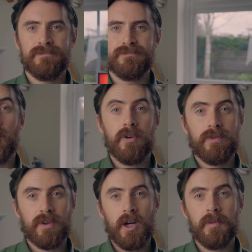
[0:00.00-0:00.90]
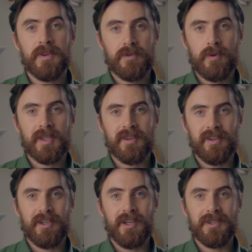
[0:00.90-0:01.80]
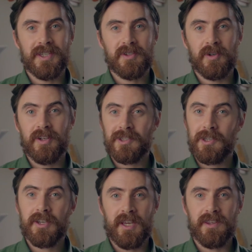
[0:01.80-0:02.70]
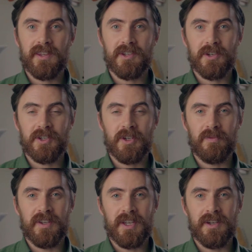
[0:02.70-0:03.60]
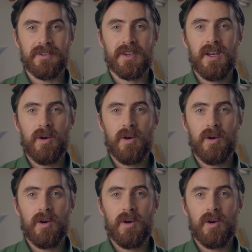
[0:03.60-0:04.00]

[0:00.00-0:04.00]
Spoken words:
Now, one of the common threads that I noticed when I was looking at these YouTube videos